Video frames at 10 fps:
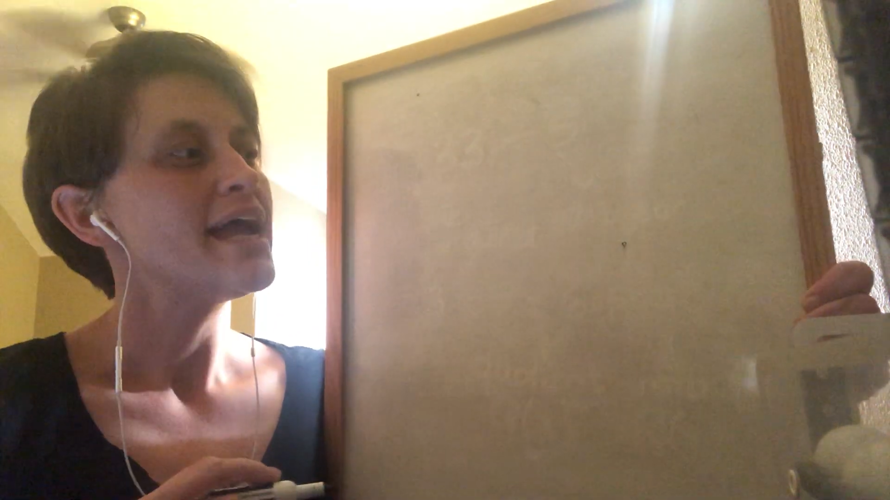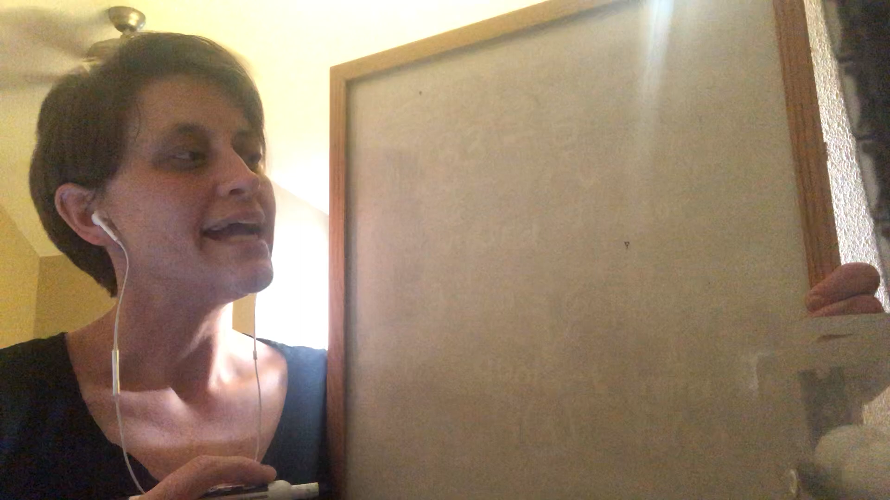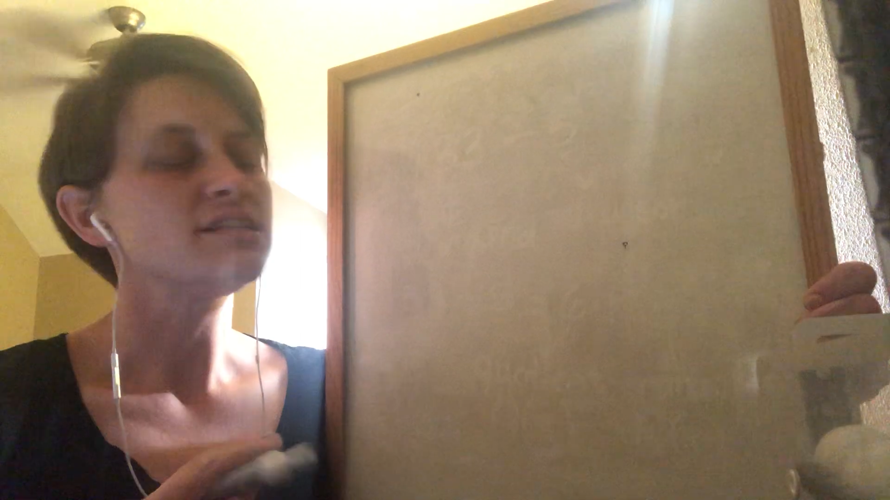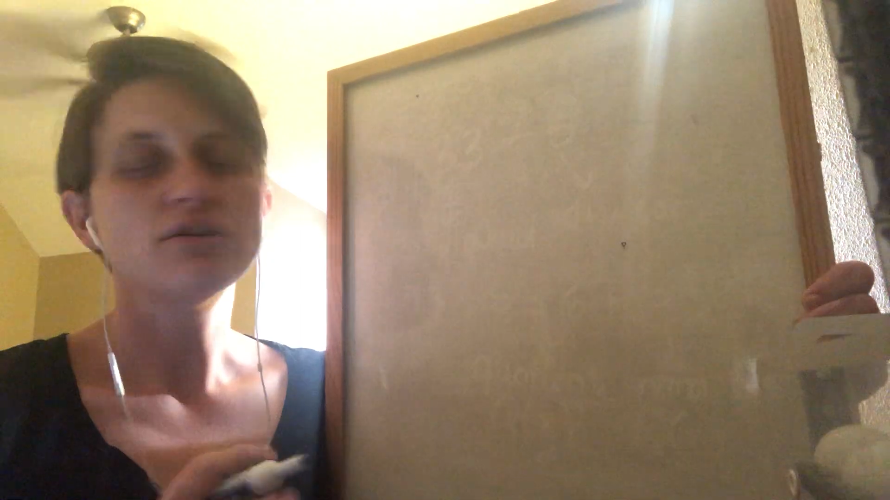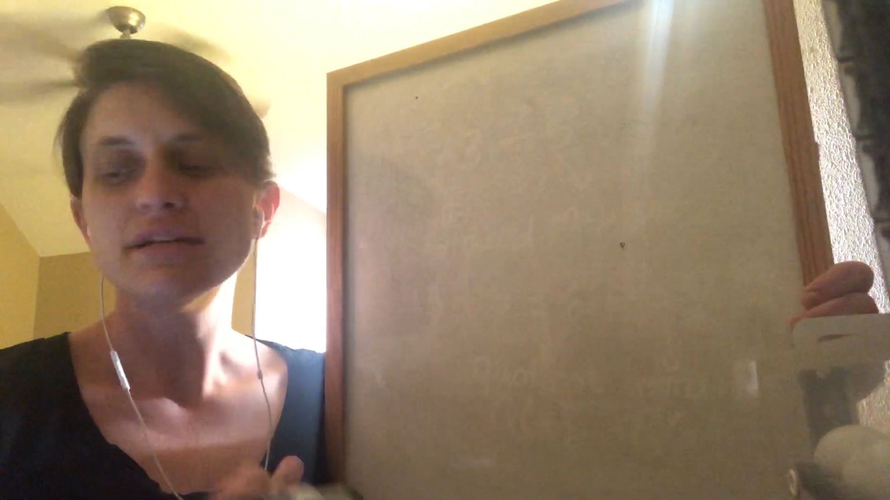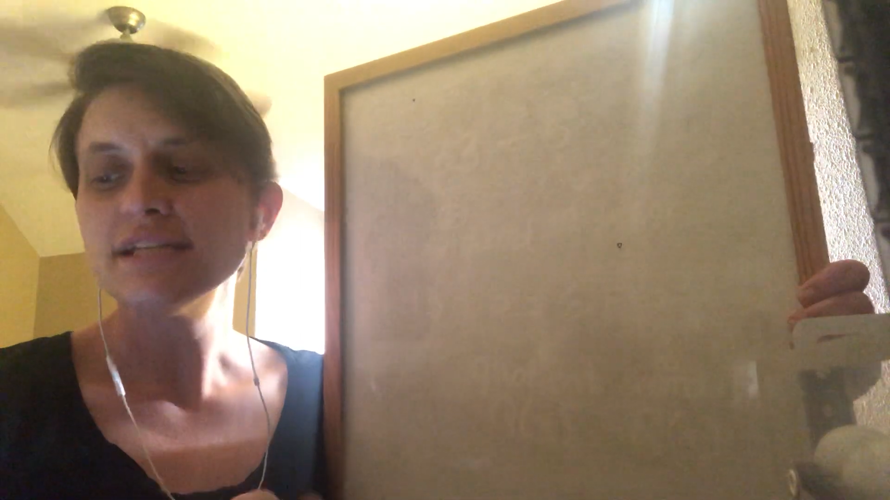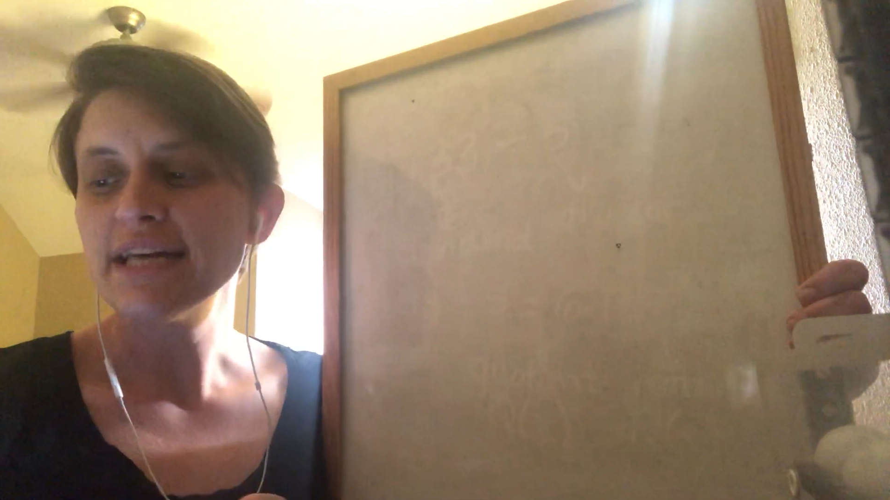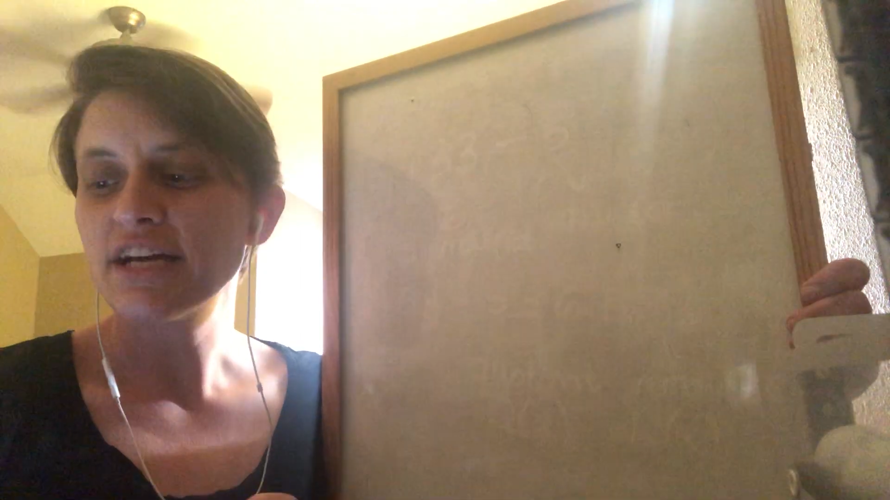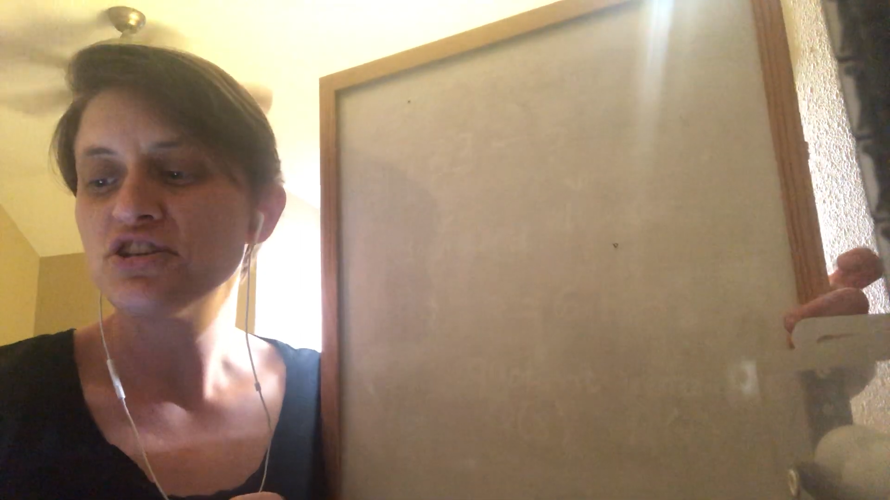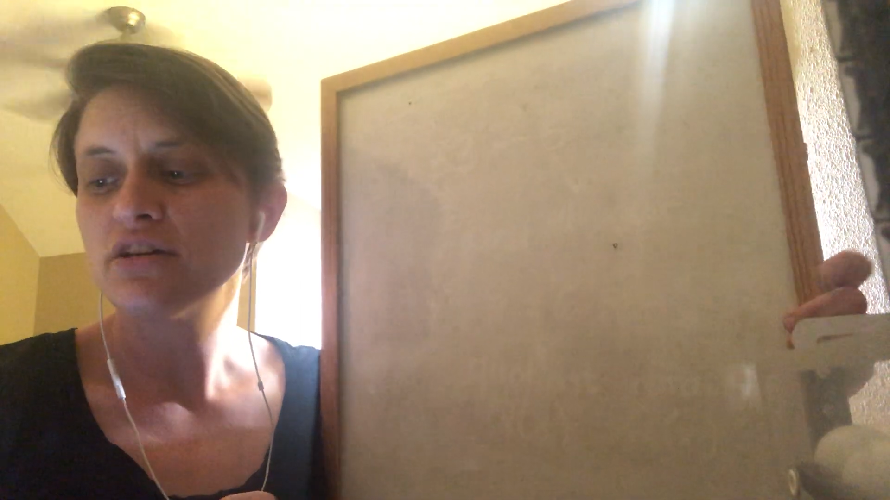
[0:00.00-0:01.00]
It's on a
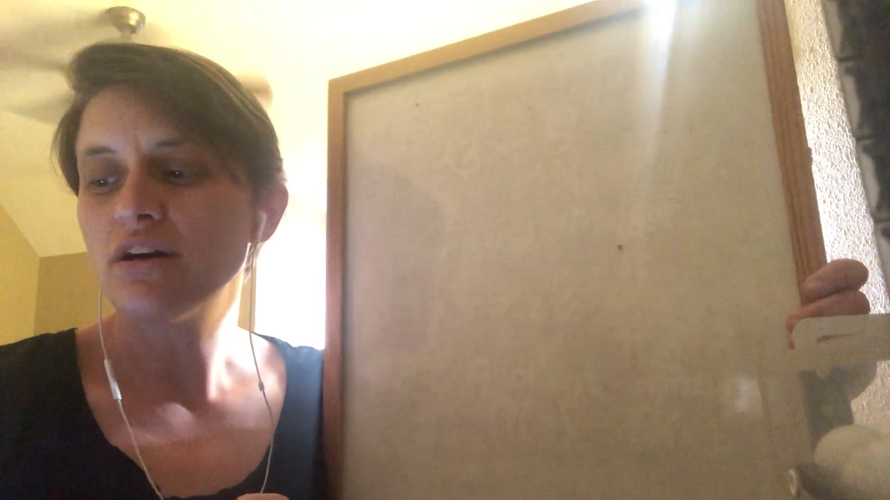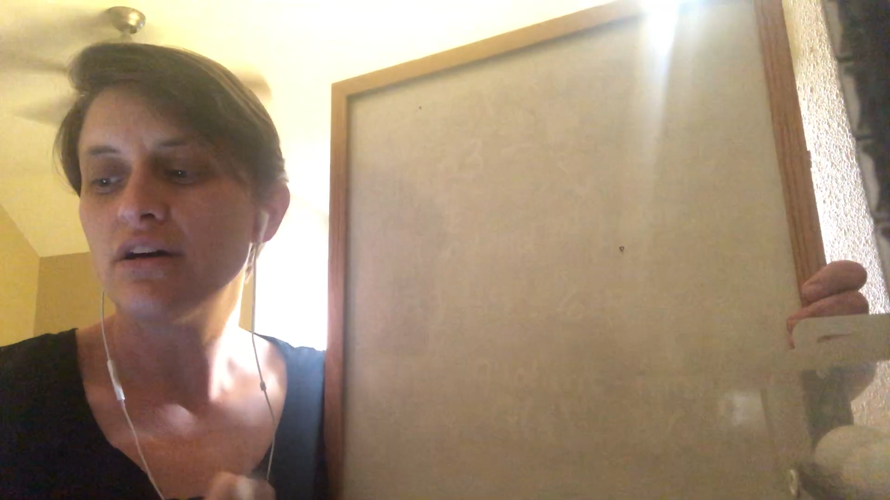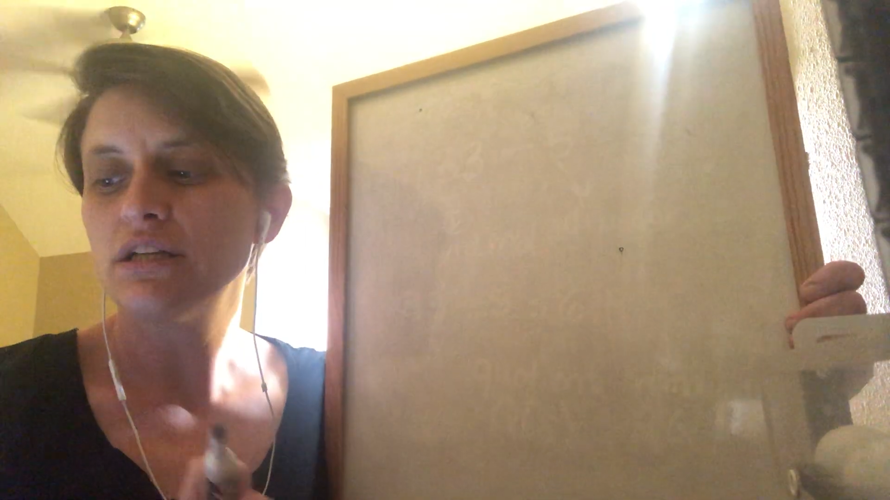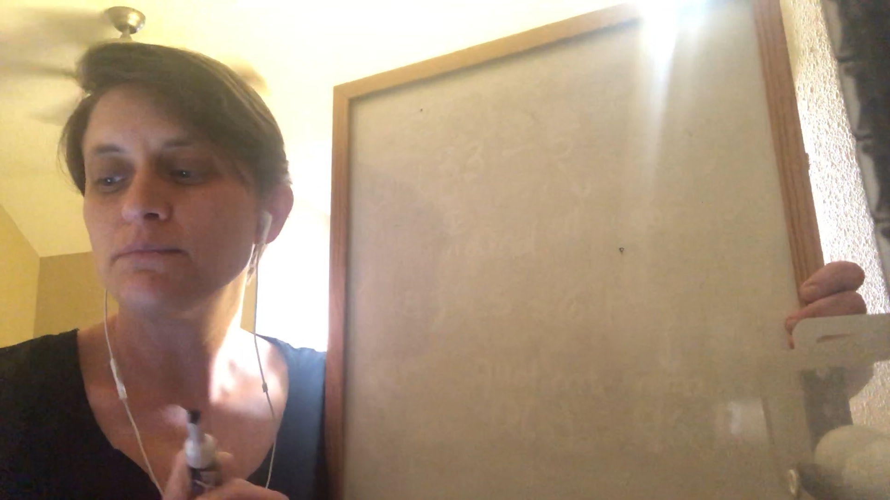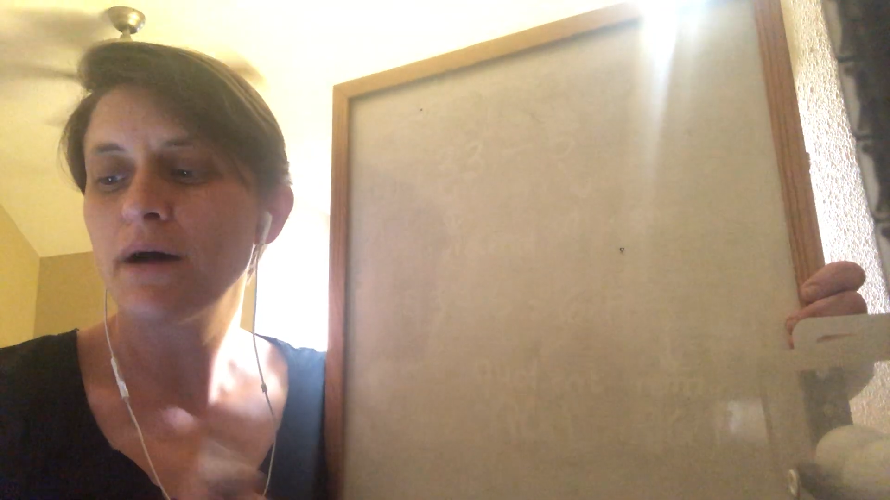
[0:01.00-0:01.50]
section called